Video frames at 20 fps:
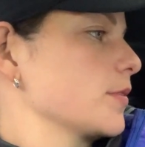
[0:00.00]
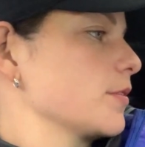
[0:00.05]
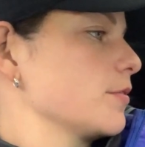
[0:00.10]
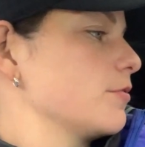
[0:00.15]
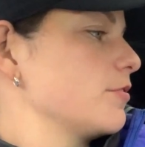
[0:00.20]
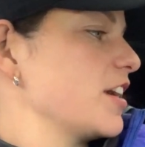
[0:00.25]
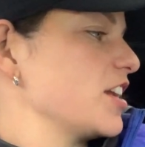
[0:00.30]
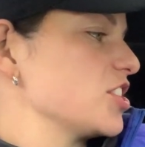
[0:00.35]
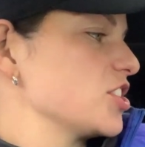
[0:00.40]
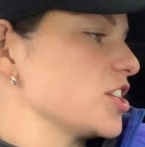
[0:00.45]

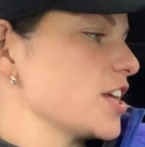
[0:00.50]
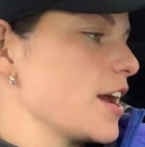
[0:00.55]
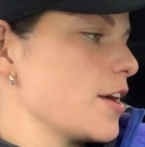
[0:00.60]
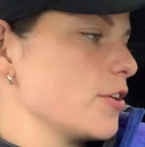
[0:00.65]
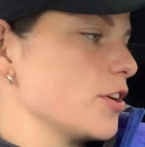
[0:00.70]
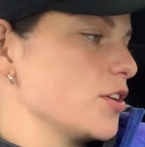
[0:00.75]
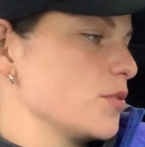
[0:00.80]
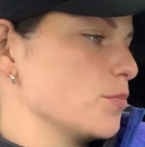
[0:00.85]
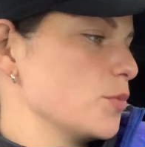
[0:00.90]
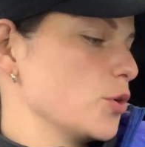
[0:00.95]

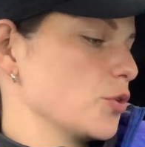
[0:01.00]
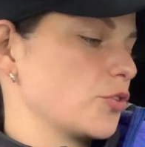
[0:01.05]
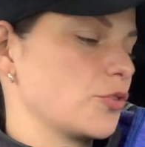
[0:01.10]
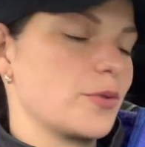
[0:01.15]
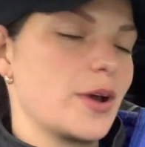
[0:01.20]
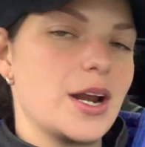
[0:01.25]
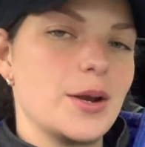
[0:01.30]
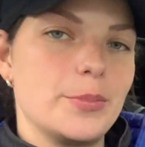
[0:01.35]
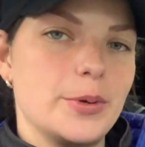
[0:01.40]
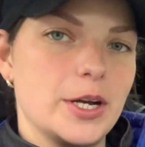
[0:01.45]
vegetarian
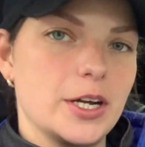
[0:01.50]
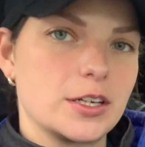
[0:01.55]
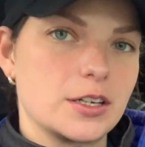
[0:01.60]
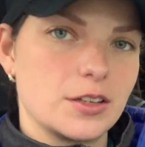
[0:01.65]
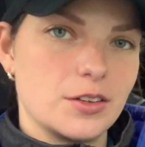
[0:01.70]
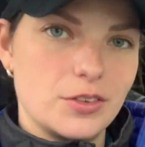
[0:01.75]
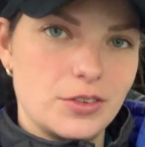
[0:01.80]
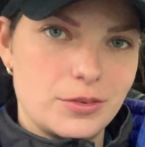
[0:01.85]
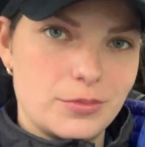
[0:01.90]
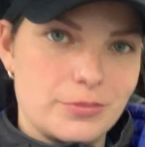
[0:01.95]
mozzarella
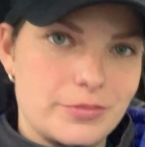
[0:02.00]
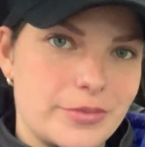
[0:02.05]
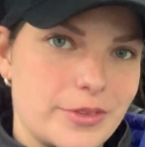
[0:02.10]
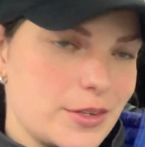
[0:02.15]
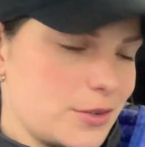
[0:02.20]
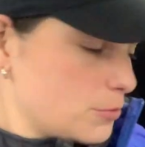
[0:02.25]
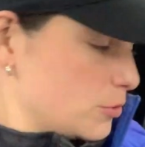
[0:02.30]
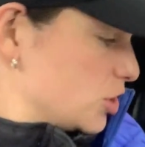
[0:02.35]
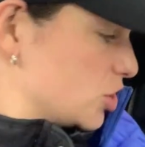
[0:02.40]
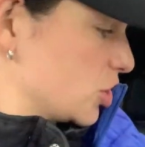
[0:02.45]
burgers,
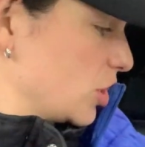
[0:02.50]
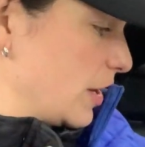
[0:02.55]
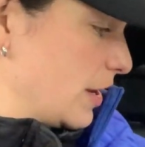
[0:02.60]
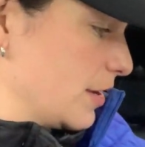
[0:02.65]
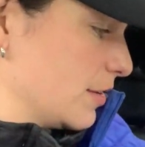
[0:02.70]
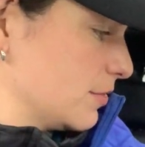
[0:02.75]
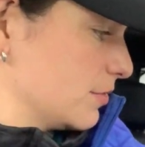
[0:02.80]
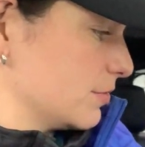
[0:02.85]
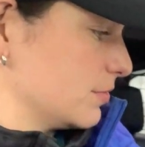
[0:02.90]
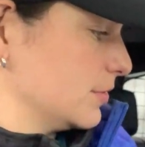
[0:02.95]
which
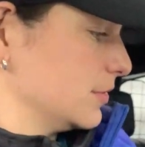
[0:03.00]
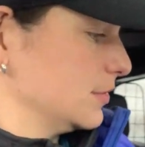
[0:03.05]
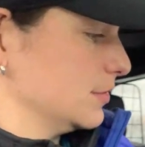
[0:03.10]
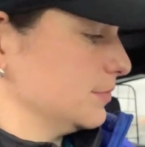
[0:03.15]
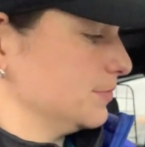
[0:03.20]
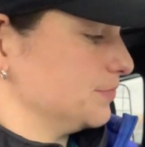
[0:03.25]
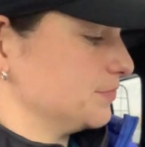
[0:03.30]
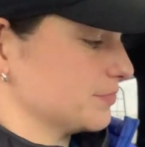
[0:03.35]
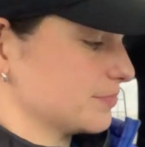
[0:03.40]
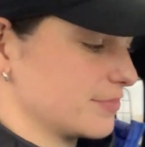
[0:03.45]
I
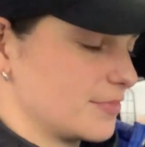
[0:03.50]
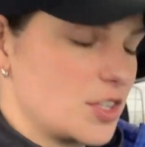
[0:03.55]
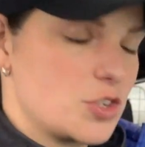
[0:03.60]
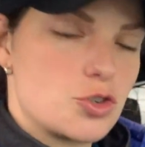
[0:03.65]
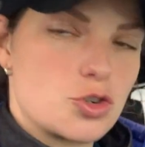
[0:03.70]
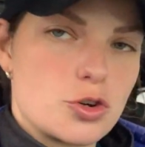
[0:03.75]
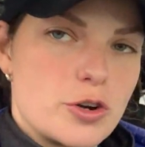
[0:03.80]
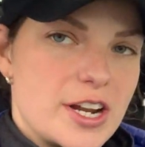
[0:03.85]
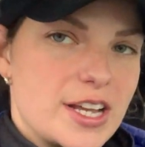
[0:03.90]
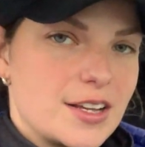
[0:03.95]

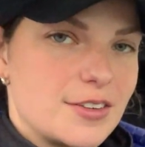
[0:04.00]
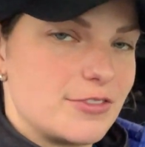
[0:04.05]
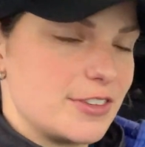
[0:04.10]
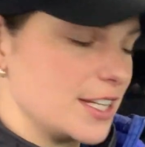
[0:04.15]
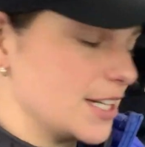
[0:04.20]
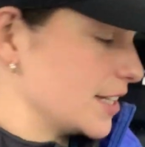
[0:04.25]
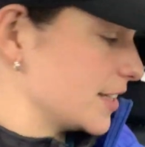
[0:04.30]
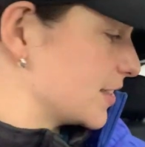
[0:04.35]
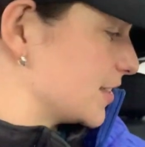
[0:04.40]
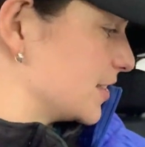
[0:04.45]
trick
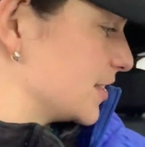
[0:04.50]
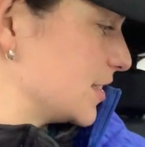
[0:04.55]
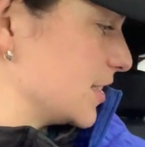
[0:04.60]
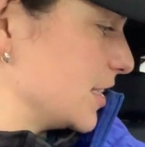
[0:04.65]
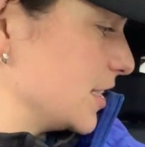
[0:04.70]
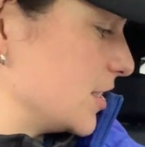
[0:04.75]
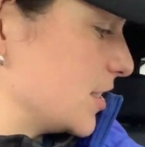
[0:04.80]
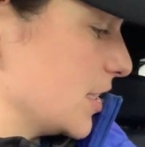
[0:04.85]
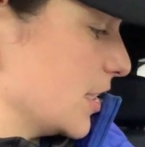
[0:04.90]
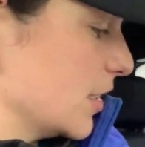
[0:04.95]
Felix into
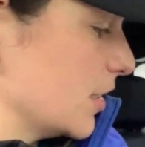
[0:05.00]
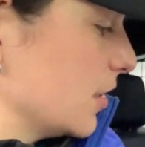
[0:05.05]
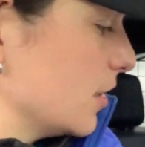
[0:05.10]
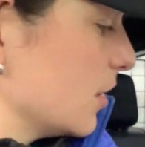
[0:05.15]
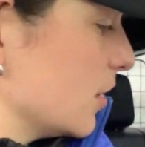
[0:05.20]
eating.